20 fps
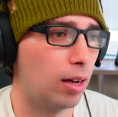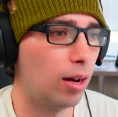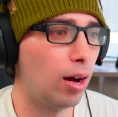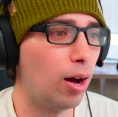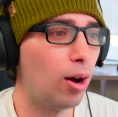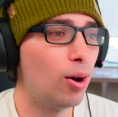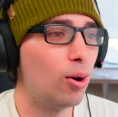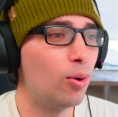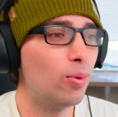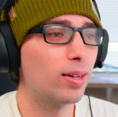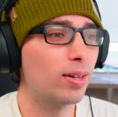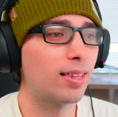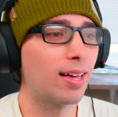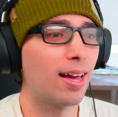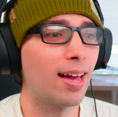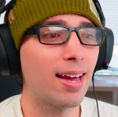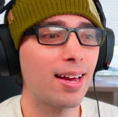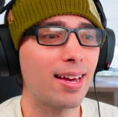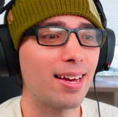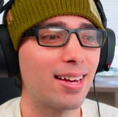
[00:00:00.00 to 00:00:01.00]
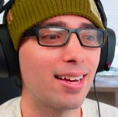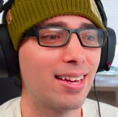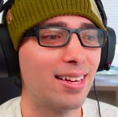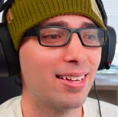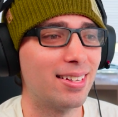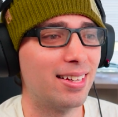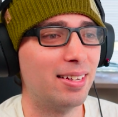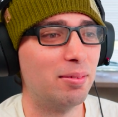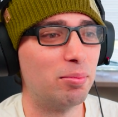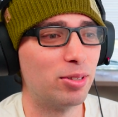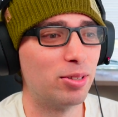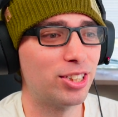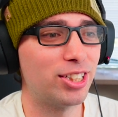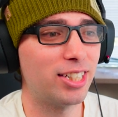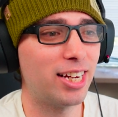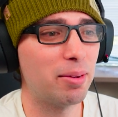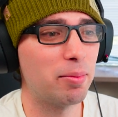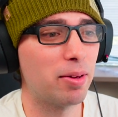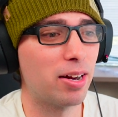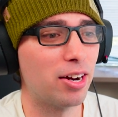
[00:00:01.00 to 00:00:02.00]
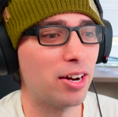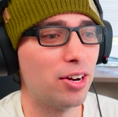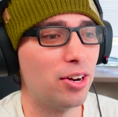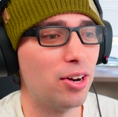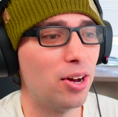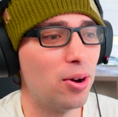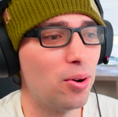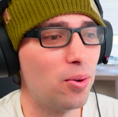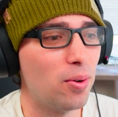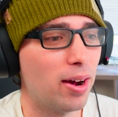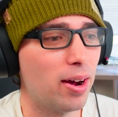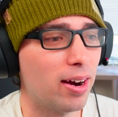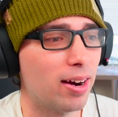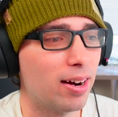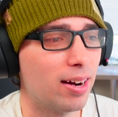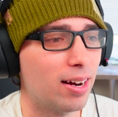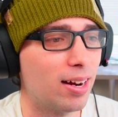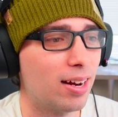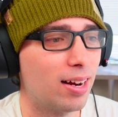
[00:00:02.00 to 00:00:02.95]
Oh, what the heck? Damn, bro, she came out of nowhere.